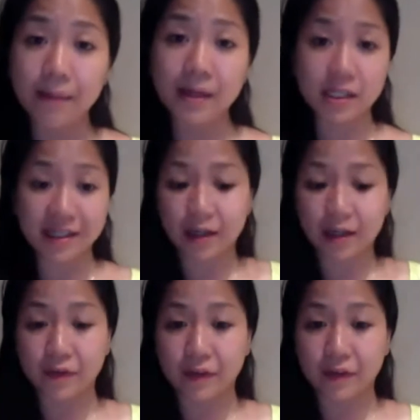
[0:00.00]

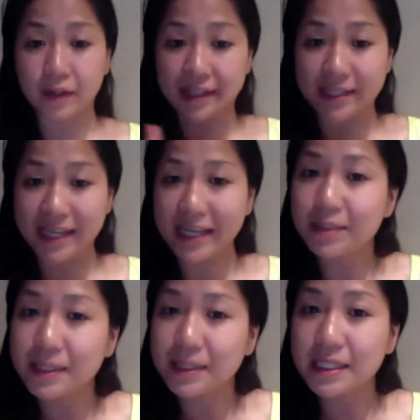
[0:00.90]
It
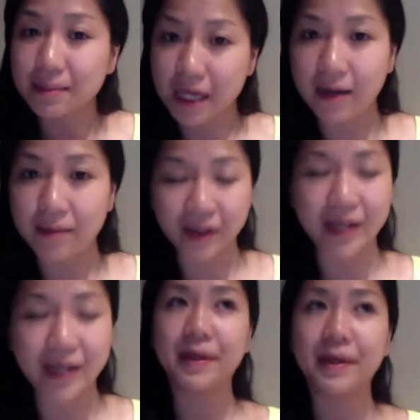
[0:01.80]
takes me some time,
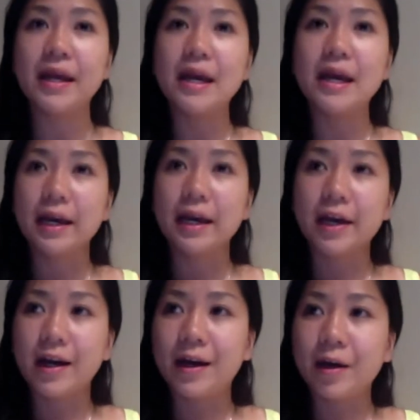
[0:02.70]
right? But
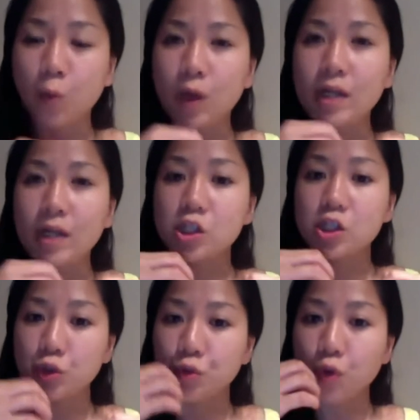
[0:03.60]

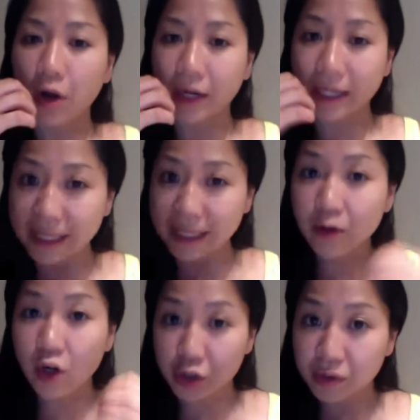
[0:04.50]
once you are
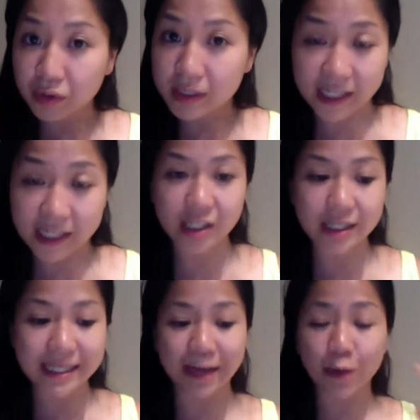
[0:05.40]
clear on your
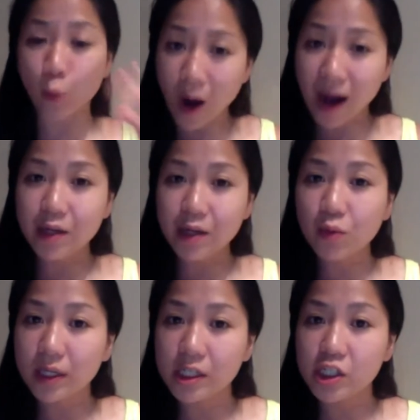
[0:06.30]
intentions and why
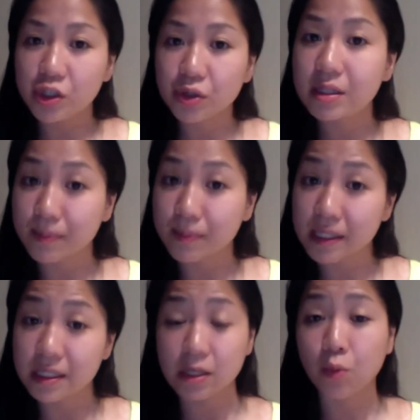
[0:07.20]
you want to do this
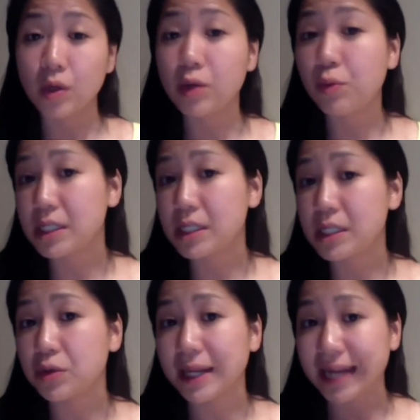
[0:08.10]
business, on what you want to
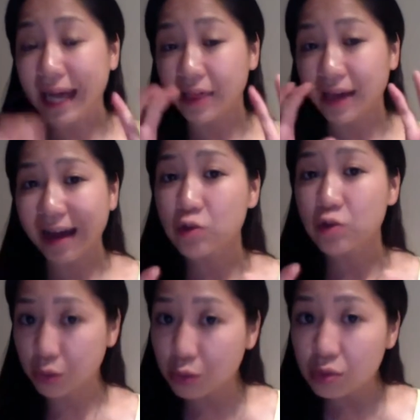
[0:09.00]
do, then the
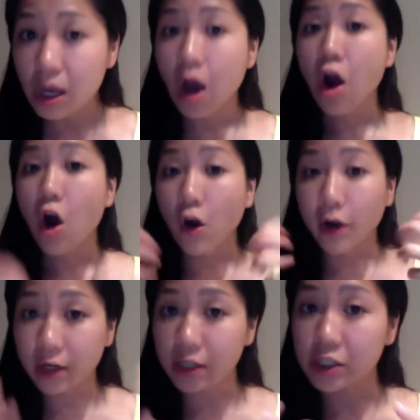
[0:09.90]
how-tos
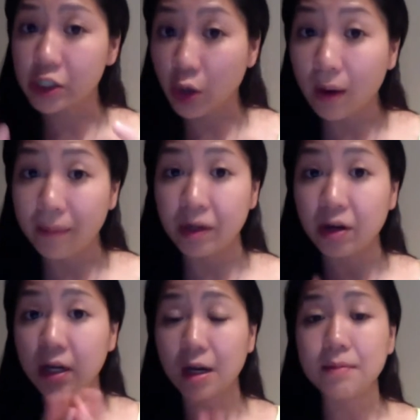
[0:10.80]
are going to show up.
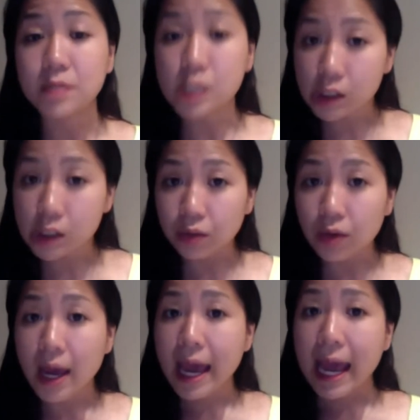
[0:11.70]
They're going to come to
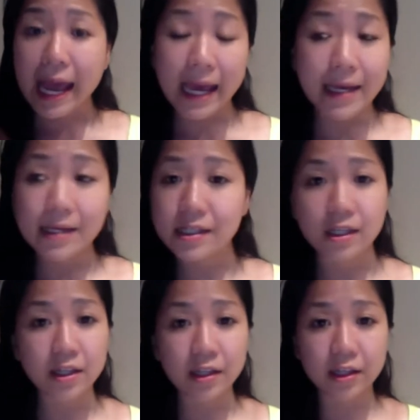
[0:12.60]
you, and
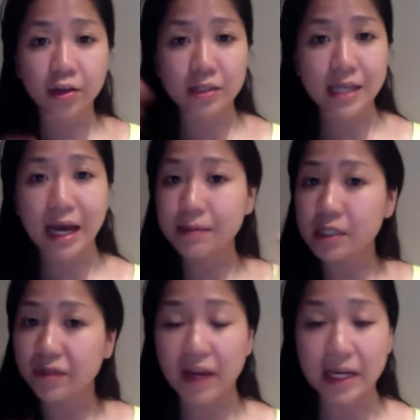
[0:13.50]
you know, time
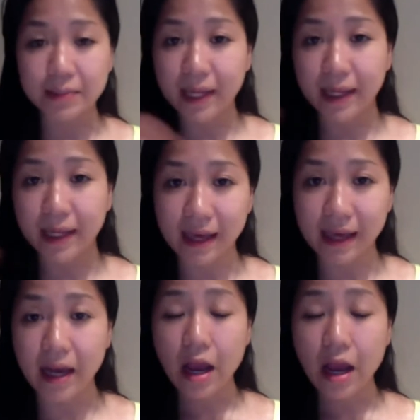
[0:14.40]
just flies by like
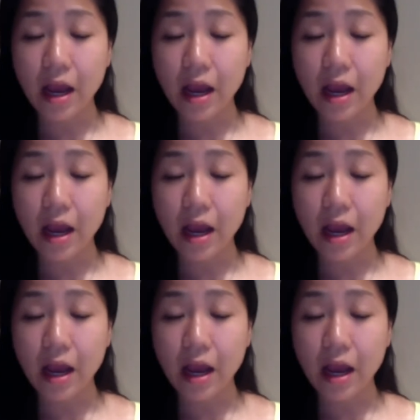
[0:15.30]
that.